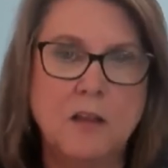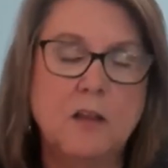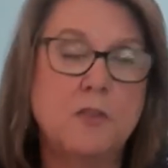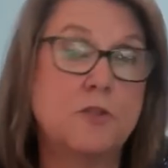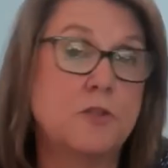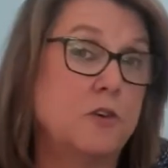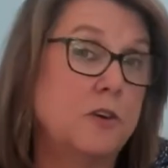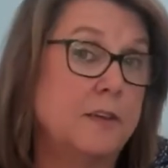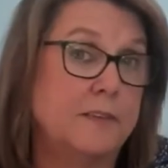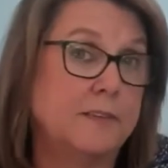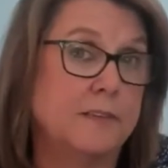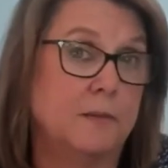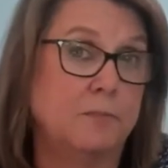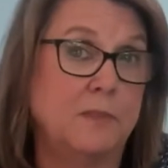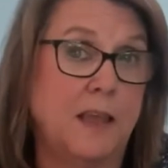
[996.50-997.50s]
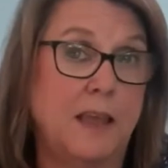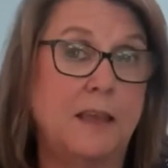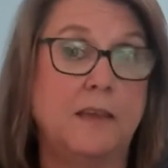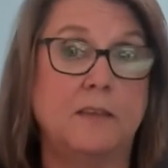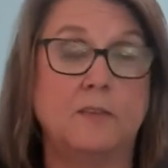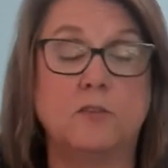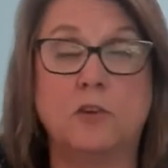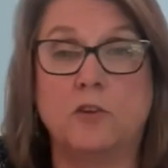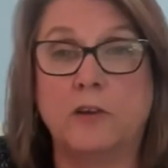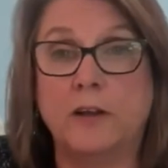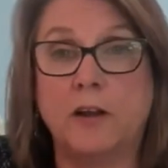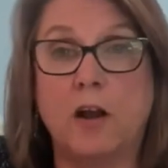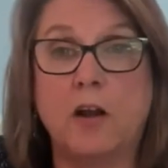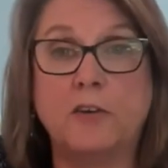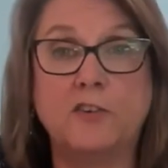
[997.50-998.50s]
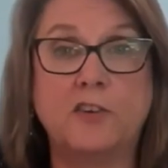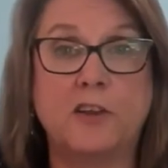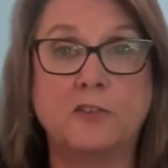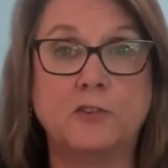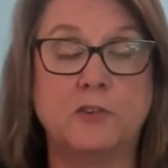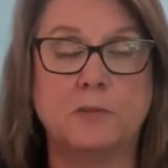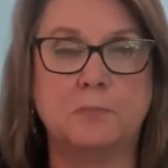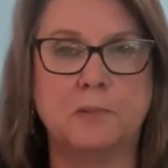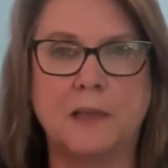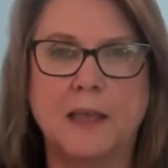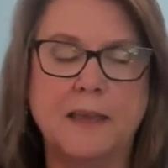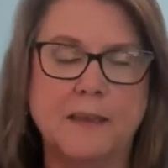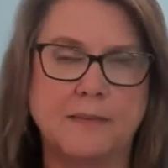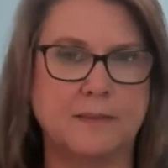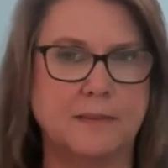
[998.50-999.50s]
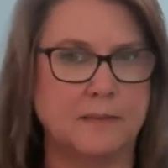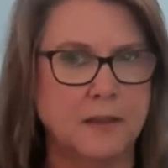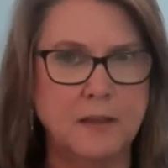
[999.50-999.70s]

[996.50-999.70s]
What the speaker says: 30 some days during our shelter in place.